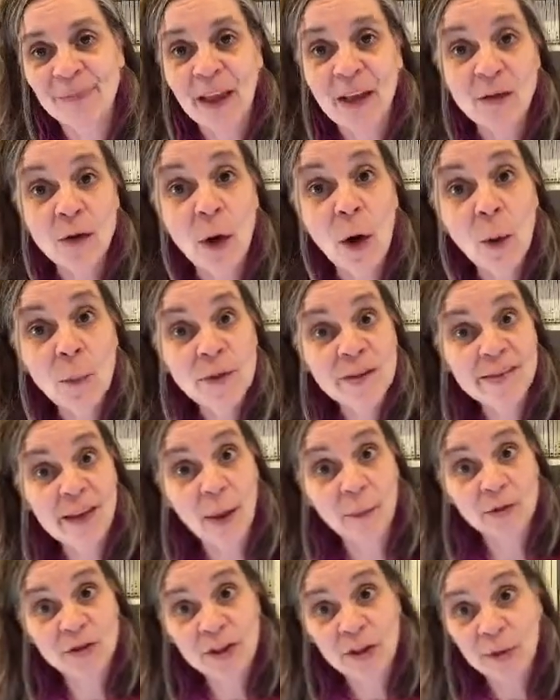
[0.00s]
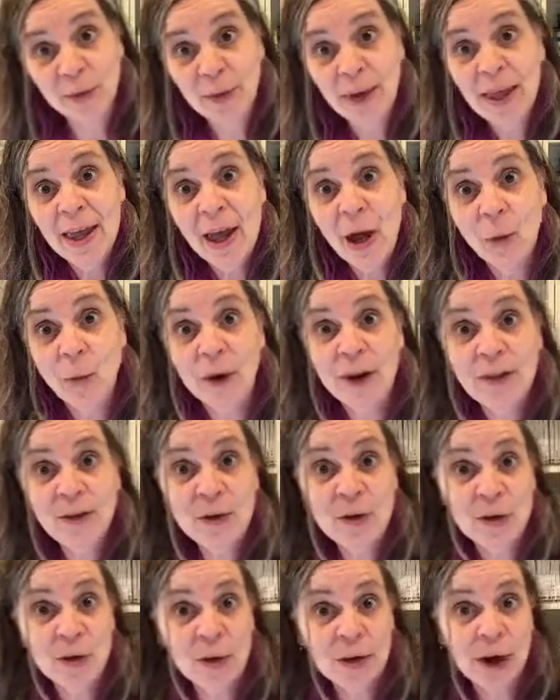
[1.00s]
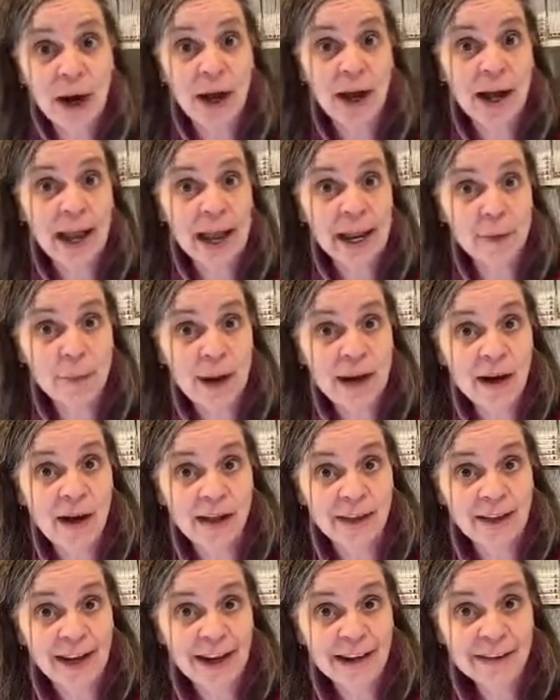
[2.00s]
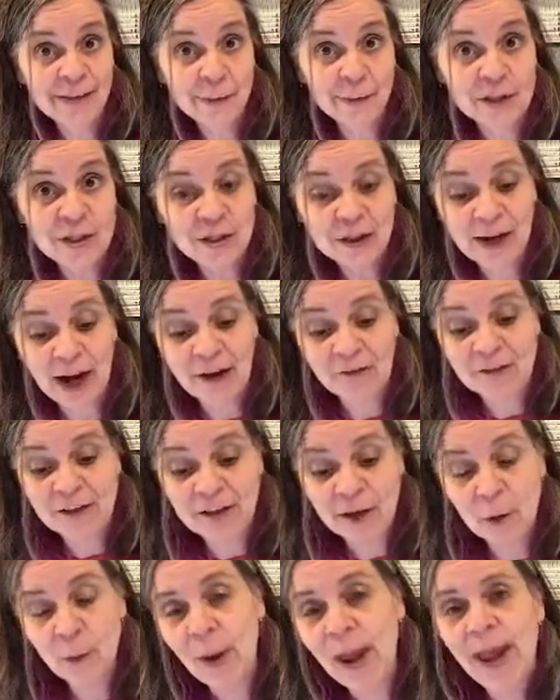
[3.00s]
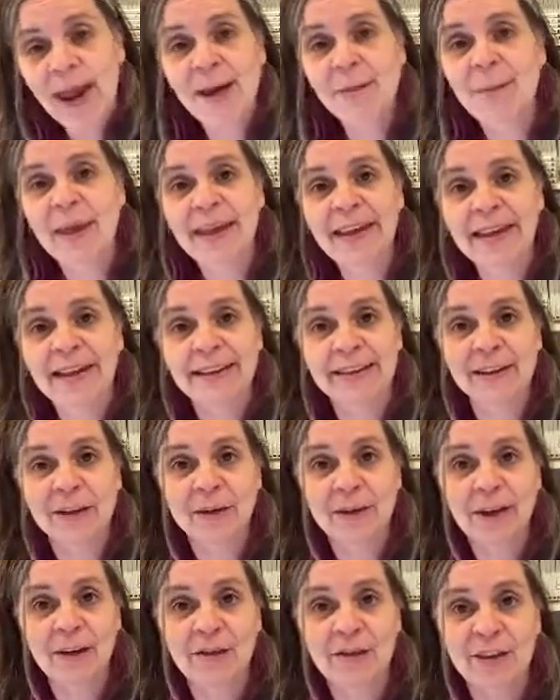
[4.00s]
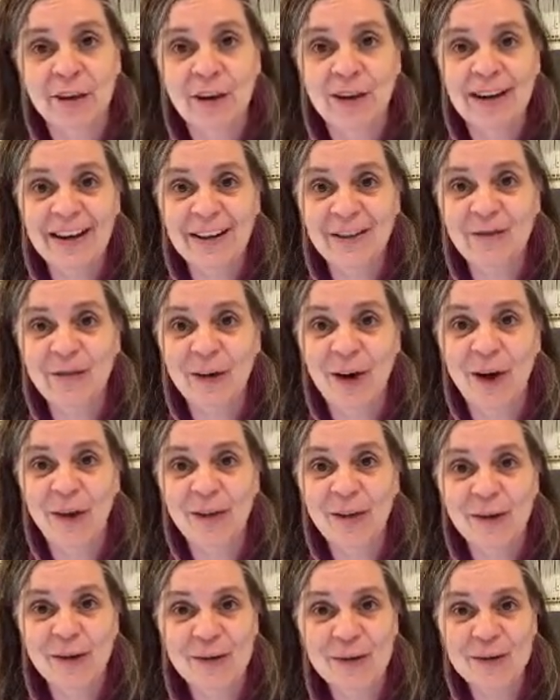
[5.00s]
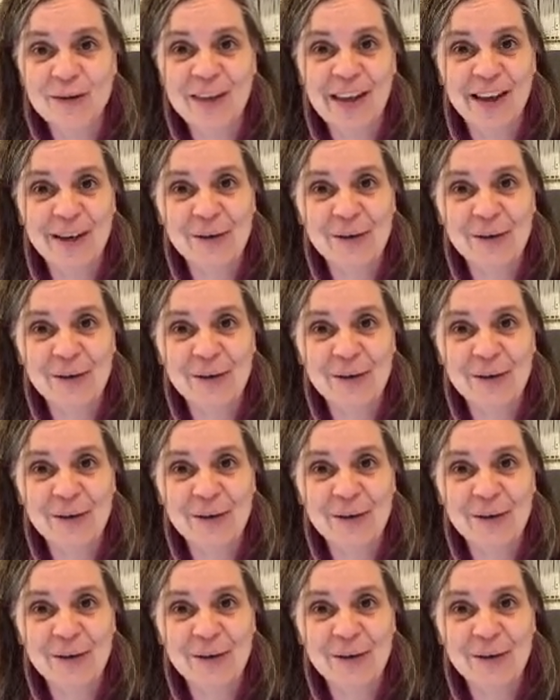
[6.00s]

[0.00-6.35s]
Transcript: So I hope this helps you with your handmade holidays when you're crafting away, making little gifts and goodies for all those